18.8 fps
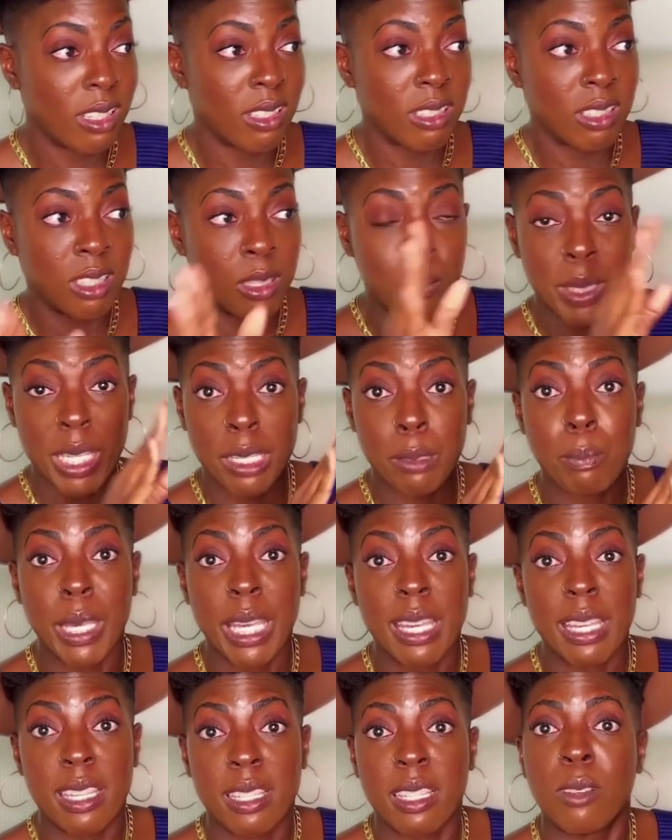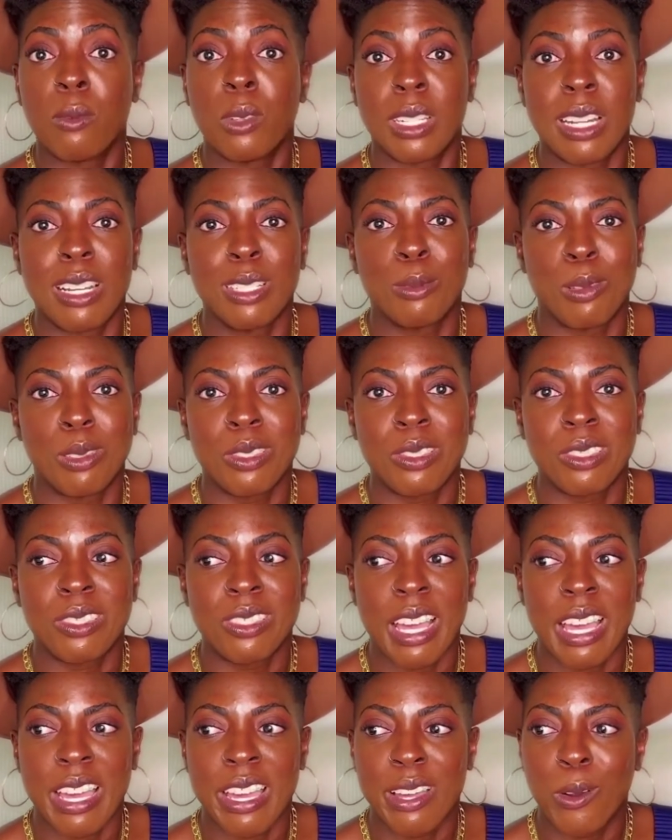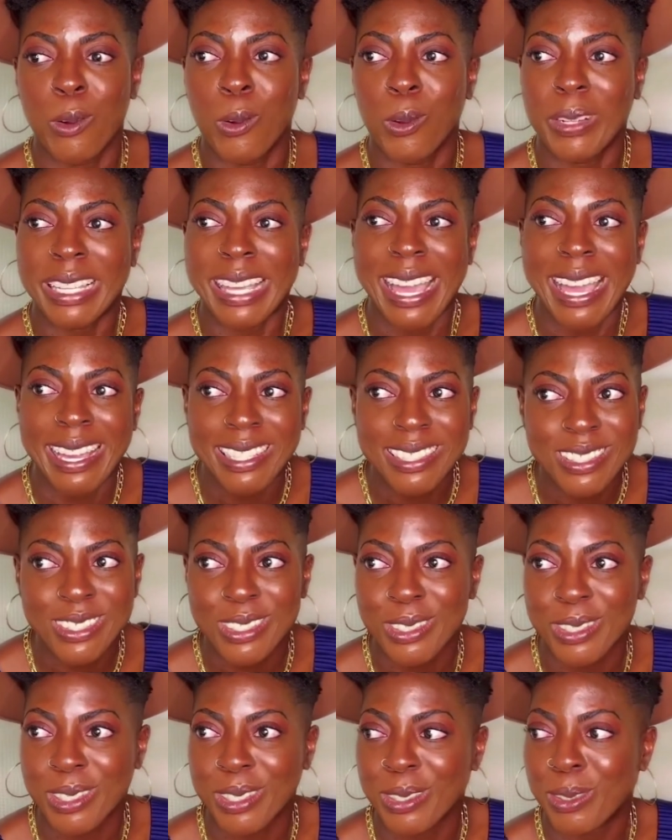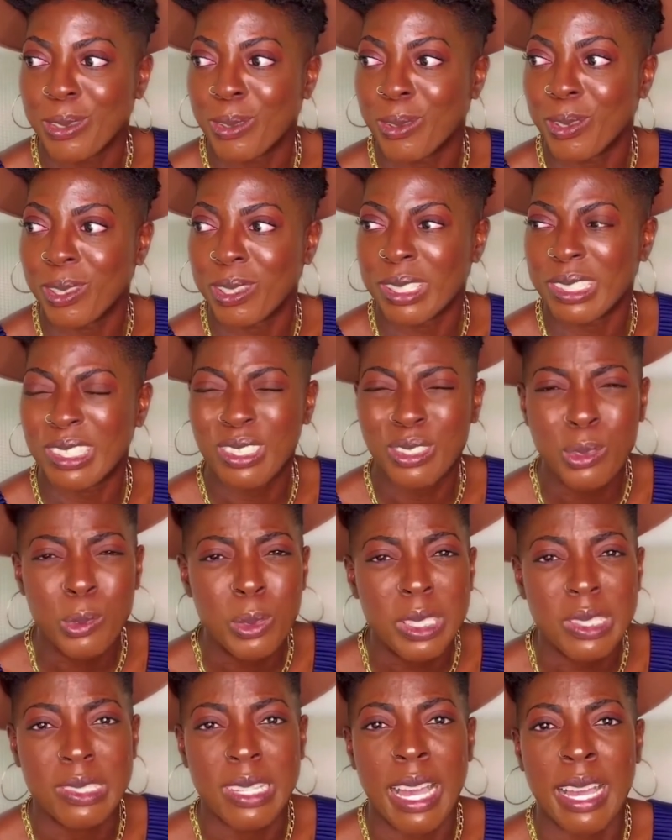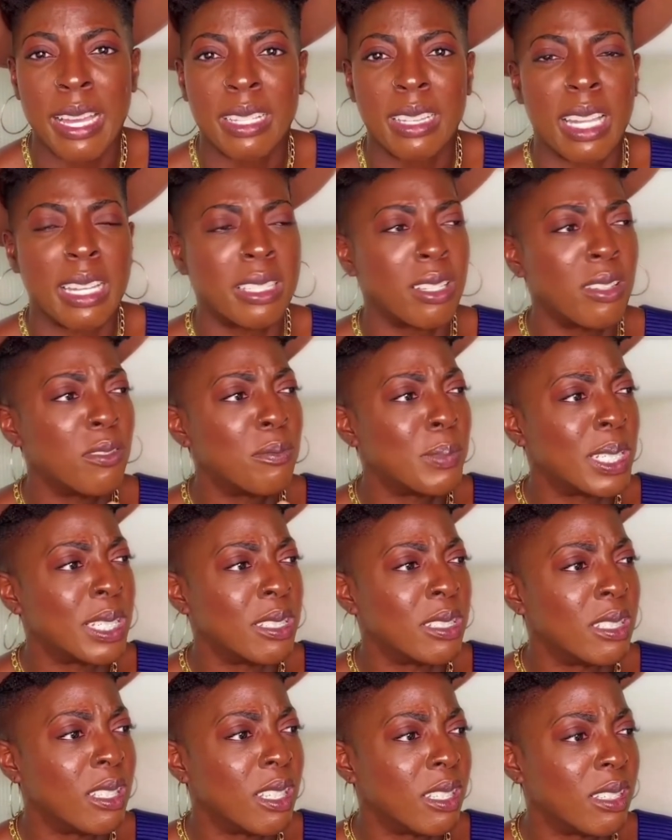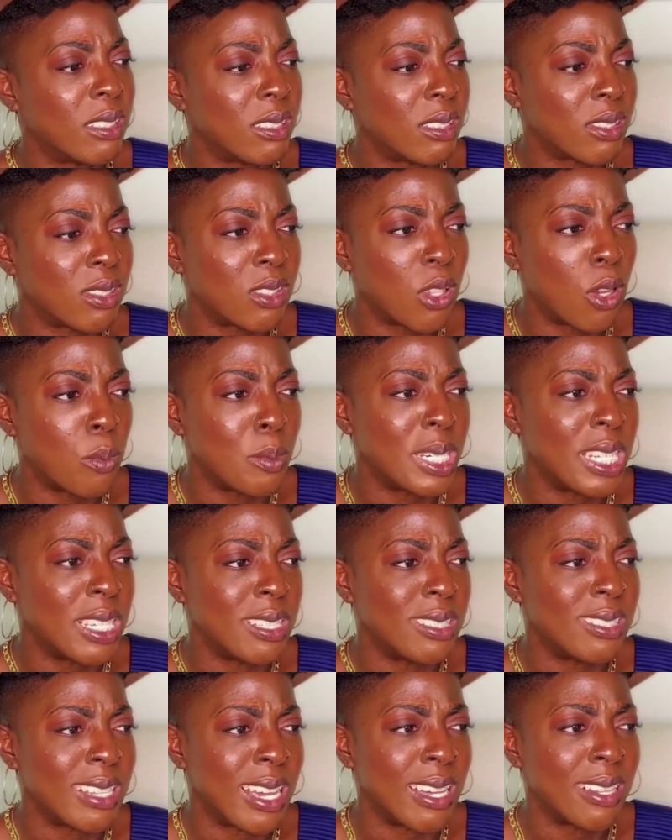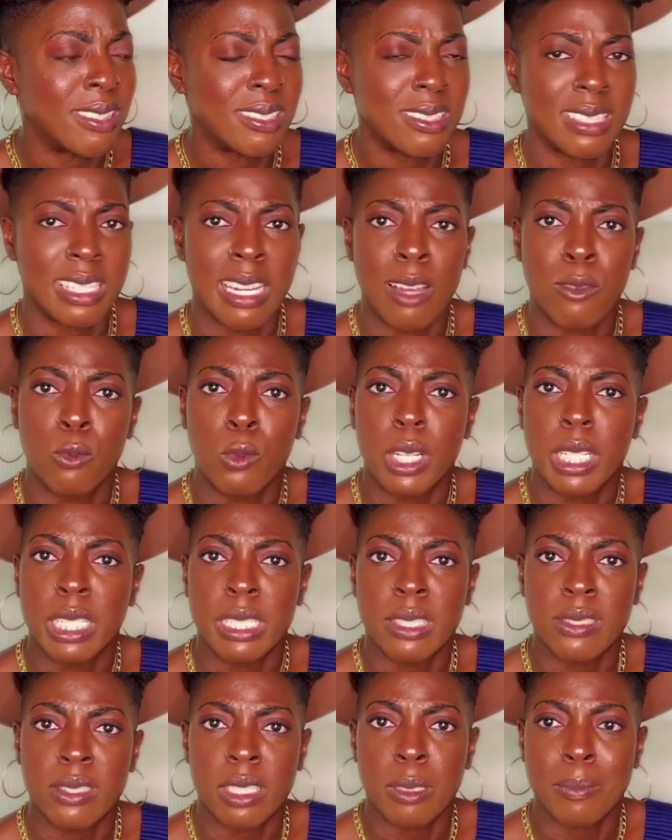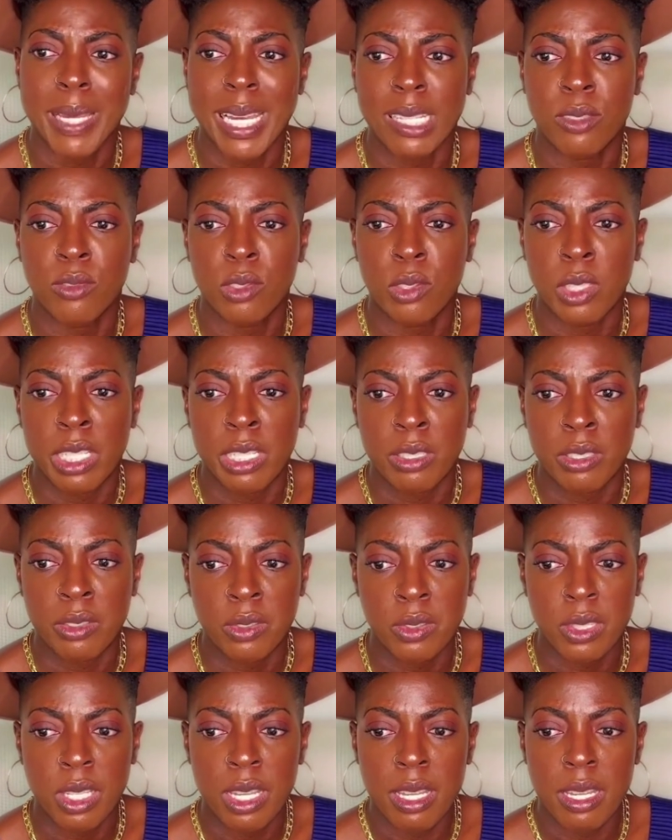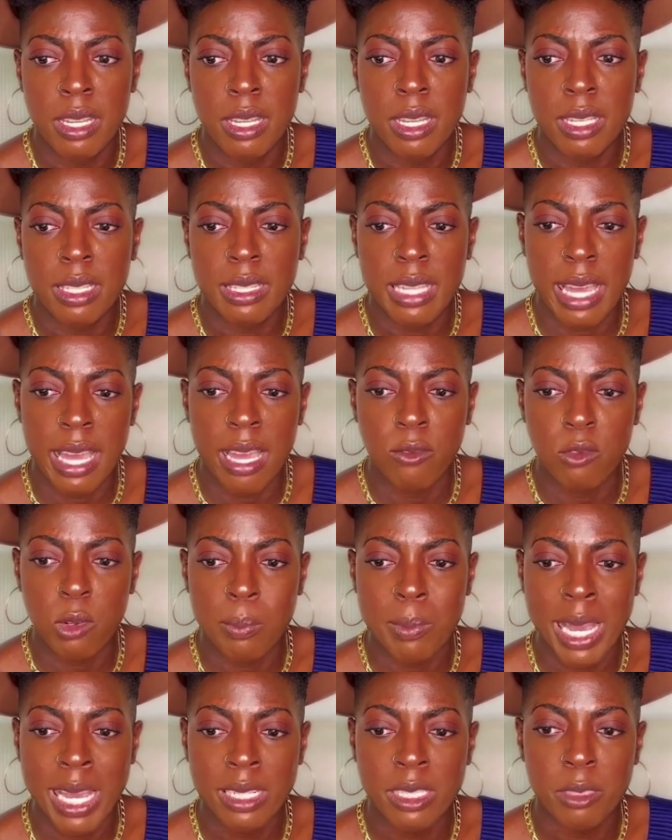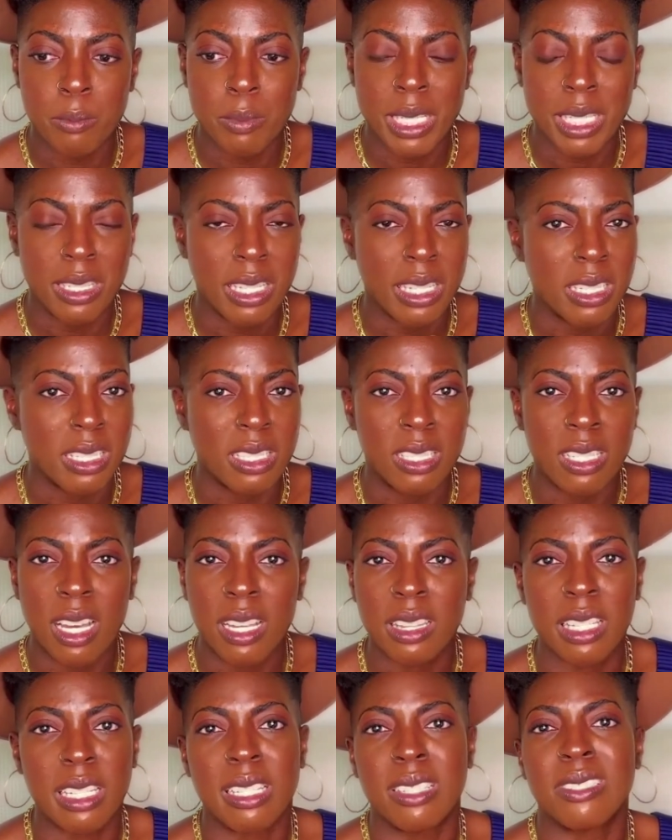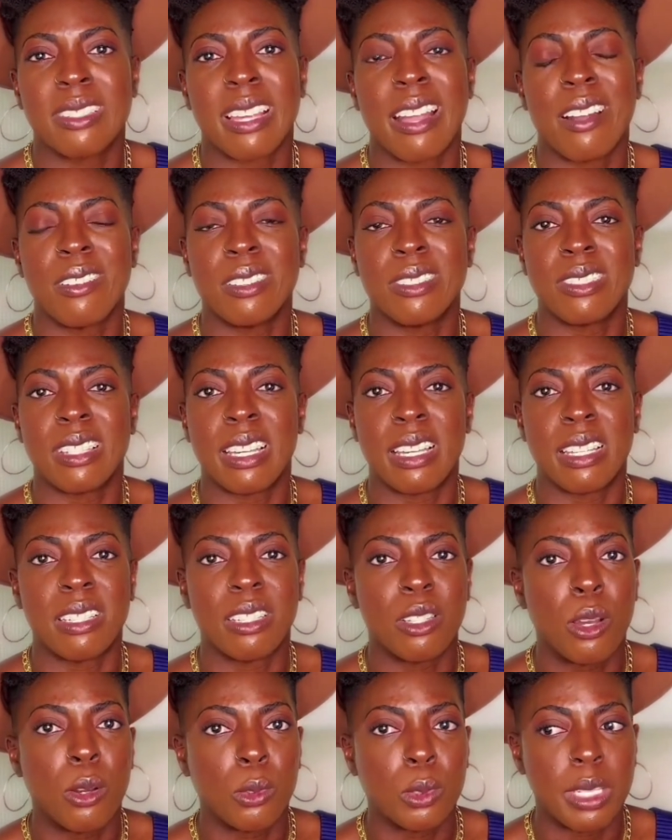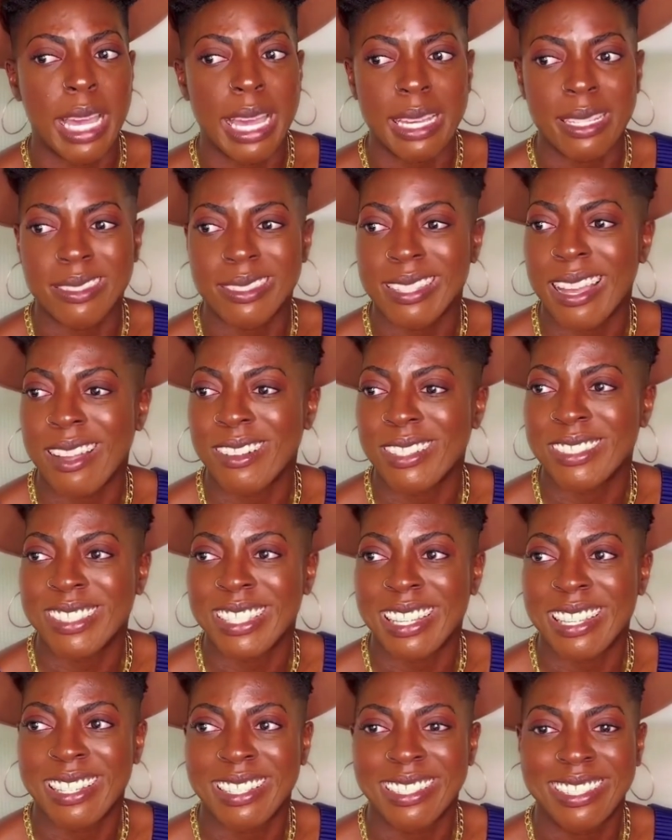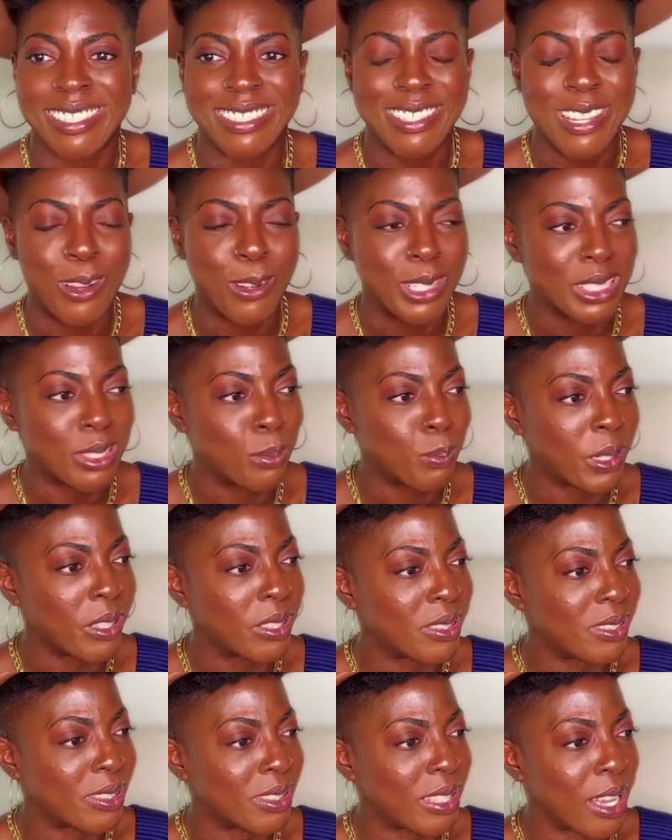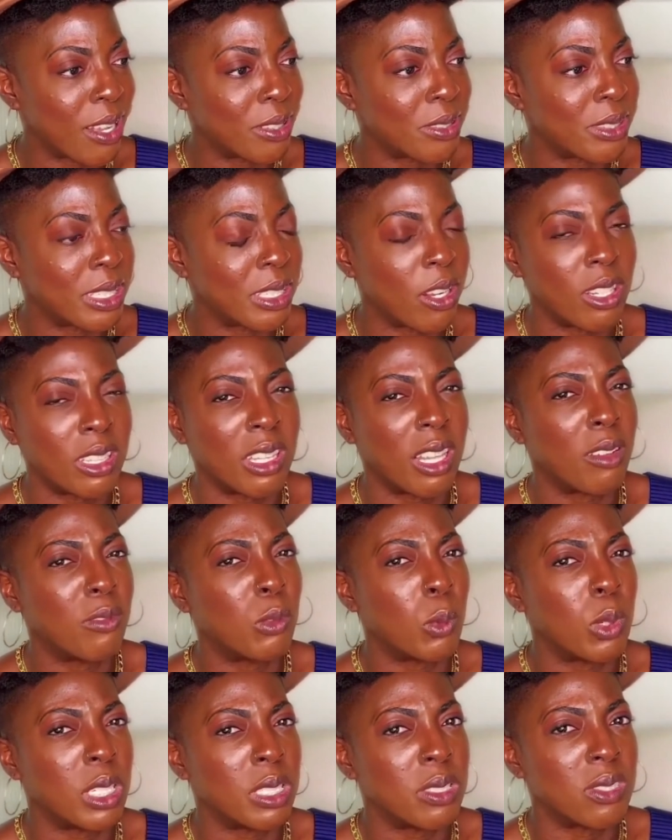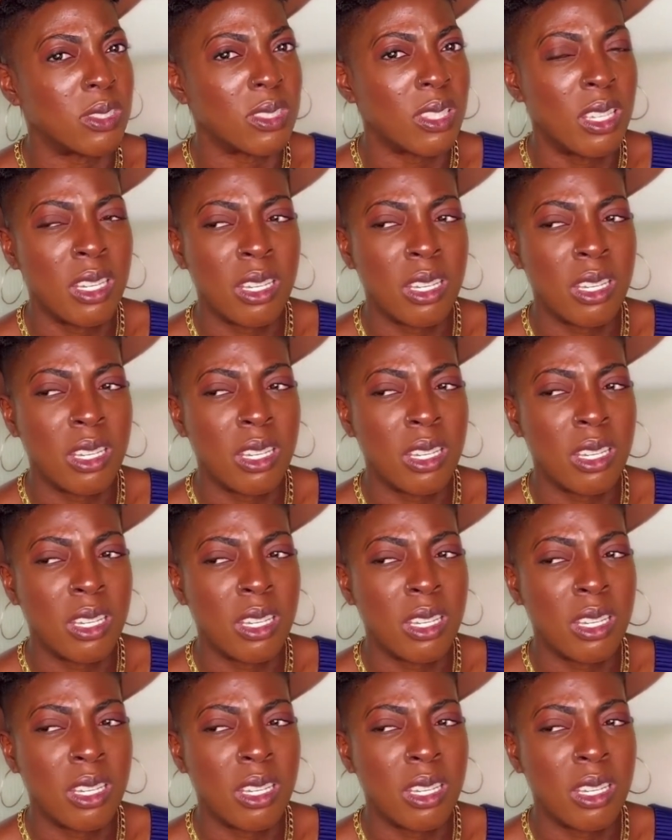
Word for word: the big P that we're not supposed to say, or cancer, or suicide. Like, there have been so many deaths that I've witnessed in the past few years that have reminded me that nothing is guaranteed. No day is guaranteed. No experience is guaranteed. Our loved ones